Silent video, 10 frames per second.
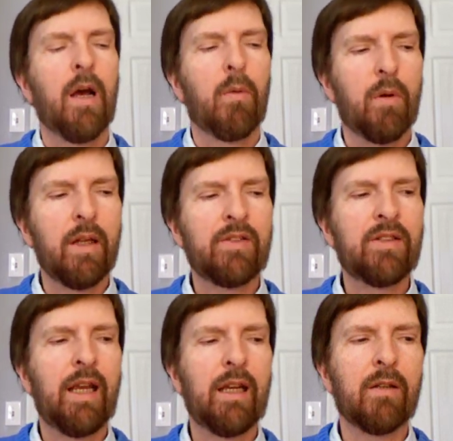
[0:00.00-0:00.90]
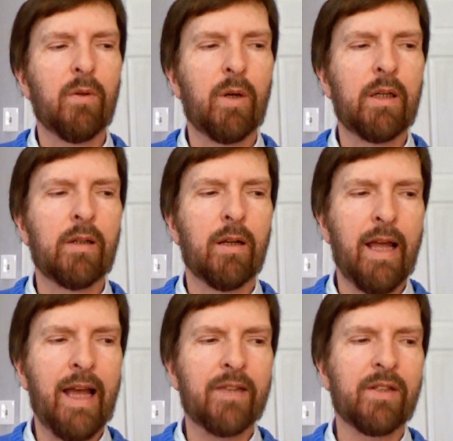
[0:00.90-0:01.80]
Well, let's take a look at the
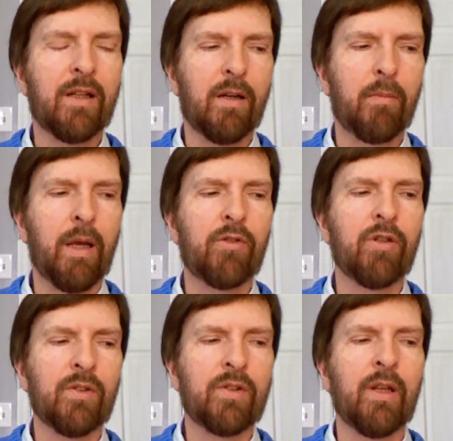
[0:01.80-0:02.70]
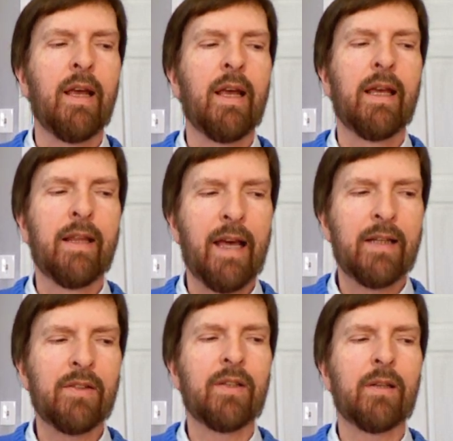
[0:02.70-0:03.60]
last of the dimensions, and that
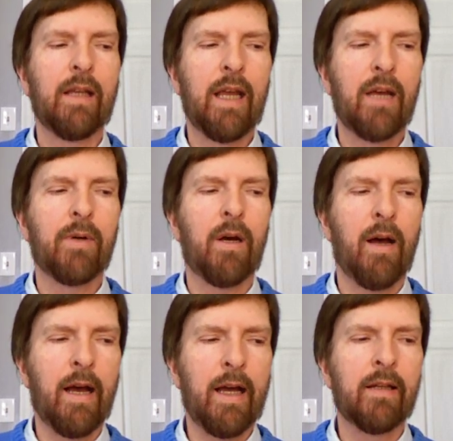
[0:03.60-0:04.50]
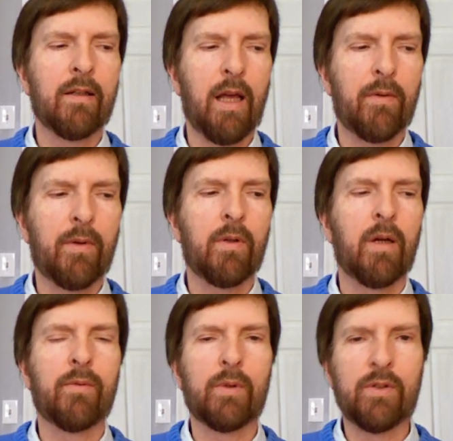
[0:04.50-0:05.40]
is that they have a high level
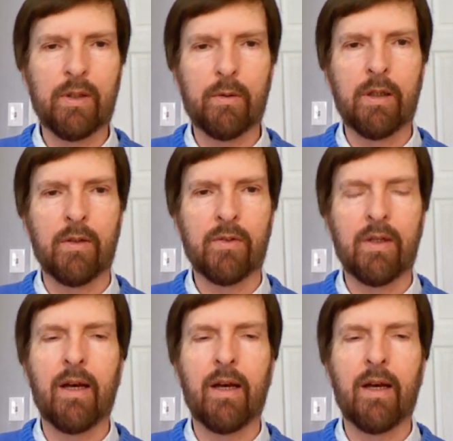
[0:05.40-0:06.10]
of resilience,